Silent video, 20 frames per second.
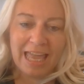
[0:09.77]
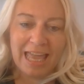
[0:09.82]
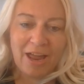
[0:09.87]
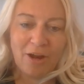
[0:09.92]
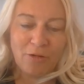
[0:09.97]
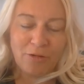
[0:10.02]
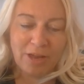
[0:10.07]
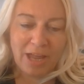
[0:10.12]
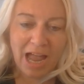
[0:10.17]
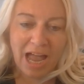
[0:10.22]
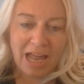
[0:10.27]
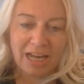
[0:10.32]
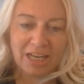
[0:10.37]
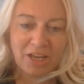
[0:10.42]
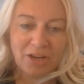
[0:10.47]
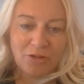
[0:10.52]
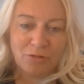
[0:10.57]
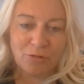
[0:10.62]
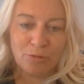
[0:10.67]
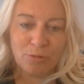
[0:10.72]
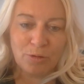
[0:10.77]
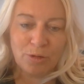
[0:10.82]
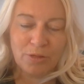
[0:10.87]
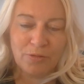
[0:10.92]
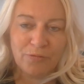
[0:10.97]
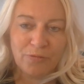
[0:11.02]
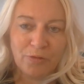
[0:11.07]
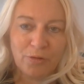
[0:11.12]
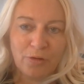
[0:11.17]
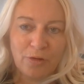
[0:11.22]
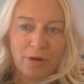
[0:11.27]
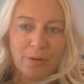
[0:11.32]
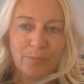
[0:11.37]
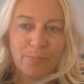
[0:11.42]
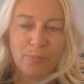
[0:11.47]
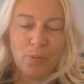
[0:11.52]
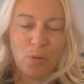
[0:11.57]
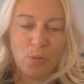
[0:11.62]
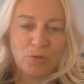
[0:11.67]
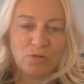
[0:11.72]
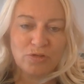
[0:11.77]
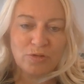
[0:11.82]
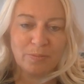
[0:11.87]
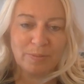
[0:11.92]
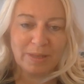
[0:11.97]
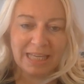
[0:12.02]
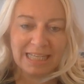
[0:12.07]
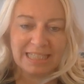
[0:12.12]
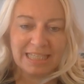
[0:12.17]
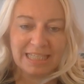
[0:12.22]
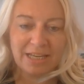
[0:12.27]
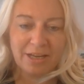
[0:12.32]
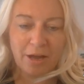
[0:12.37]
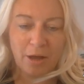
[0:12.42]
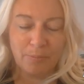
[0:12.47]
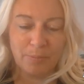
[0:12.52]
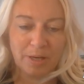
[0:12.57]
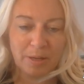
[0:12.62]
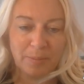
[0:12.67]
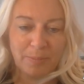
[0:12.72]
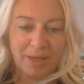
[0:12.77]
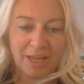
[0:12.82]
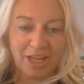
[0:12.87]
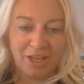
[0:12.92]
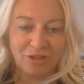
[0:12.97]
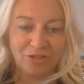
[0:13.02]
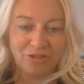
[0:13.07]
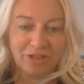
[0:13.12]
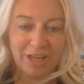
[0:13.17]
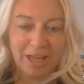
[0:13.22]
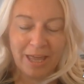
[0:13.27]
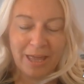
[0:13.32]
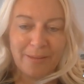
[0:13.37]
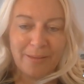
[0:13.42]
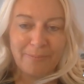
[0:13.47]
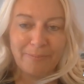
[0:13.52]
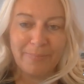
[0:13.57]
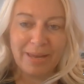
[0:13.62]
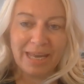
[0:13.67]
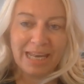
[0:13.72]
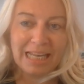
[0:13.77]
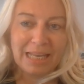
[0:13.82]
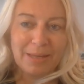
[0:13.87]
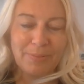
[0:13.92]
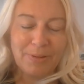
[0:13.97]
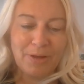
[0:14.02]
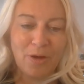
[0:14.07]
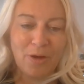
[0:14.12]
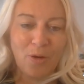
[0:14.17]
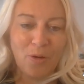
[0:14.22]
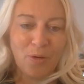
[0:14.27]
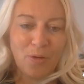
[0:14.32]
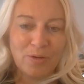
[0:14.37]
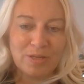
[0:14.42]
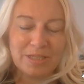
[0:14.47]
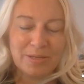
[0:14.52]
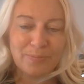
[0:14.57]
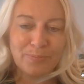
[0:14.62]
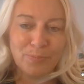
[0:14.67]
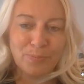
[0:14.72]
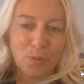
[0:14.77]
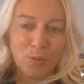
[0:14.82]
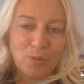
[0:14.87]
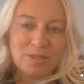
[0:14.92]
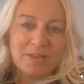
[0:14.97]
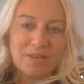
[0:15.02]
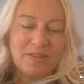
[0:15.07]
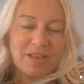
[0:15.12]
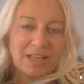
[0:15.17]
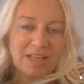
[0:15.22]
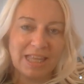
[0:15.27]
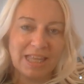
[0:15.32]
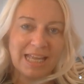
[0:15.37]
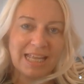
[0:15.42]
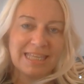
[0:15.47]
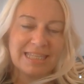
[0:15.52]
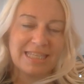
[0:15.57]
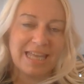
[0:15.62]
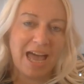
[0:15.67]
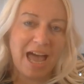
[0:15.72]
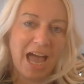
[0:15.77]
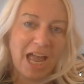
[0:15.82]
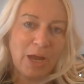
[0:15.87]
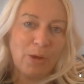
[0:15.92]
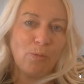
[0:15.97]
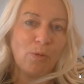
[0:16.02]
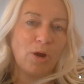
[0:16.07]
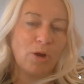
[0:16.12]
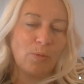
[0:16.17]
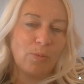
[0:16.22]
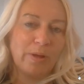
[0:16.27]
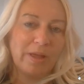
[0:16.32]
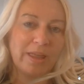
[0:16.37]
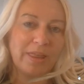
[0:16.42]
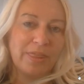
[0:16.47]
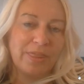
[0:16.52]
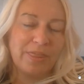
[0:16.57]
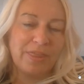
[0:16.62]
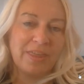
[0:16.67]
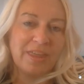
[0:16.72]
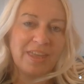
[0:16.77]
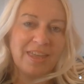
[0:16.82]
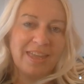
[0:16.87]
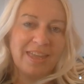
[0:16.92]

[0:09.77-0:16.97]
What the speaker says: organic growth for posts from LinkedIn company page, mainly because most of the clients that I work with